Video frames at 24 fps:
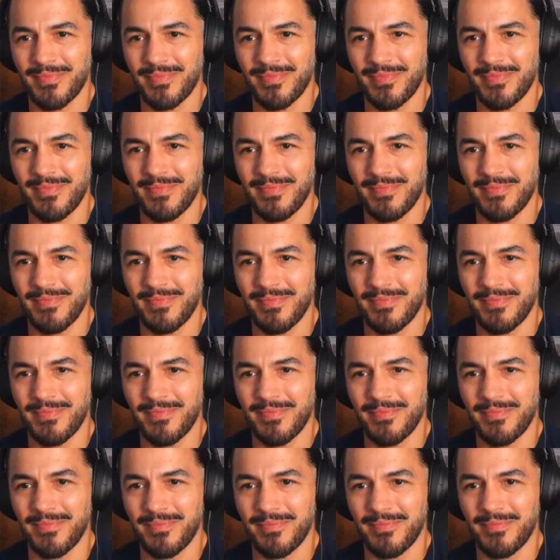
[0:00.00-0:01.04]

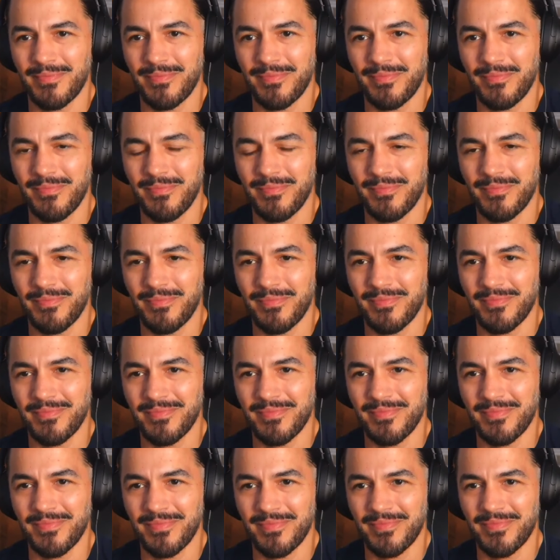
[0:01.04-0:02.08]

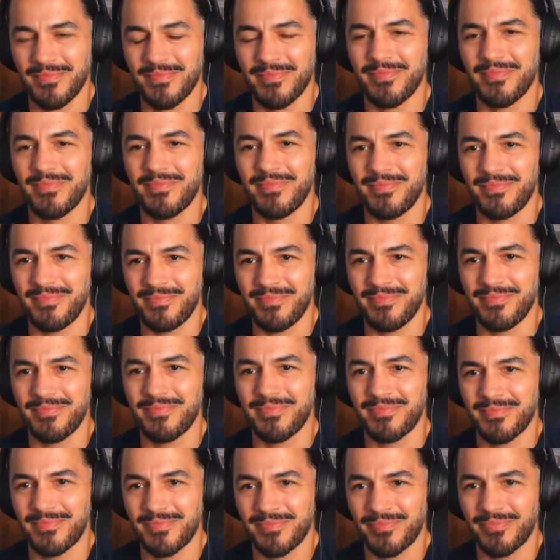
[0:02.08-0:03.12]

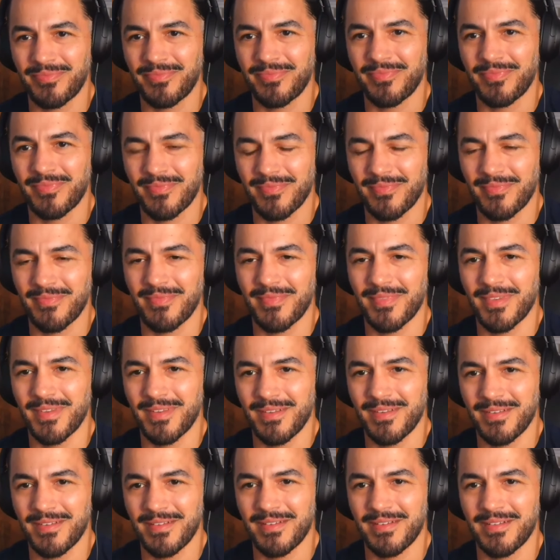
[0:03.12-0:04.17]

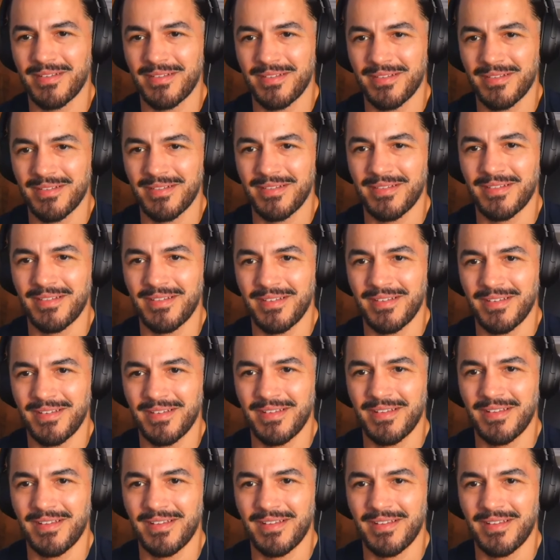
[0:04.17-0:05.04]
(not speaking)